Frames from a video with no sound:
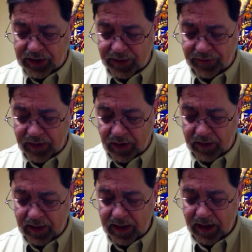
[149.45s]

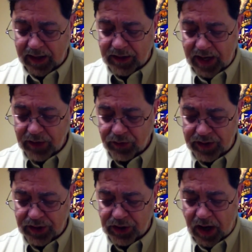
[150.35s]
difficult and
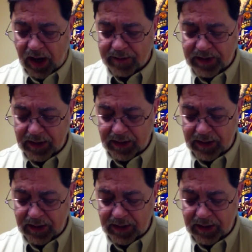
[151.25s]
dangerous jobs,